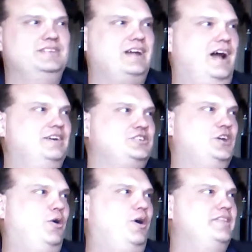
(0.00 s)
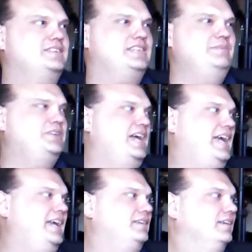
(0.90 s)
entire show on the teams I
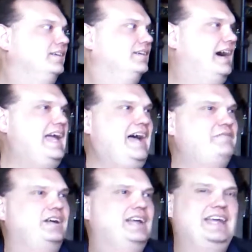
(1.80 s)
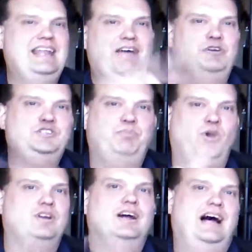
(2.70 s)
hate. In every
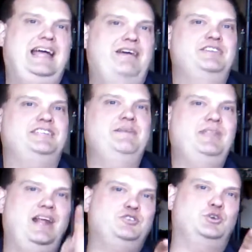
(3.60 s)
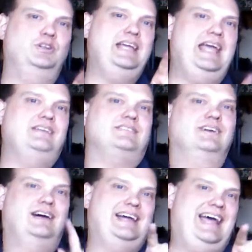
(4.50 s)
sport, I have a team that I truly hate.
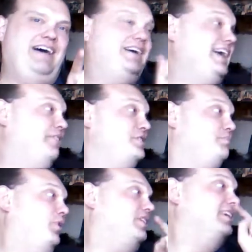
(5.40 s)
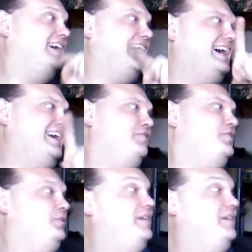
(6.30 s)
I have every sport. Every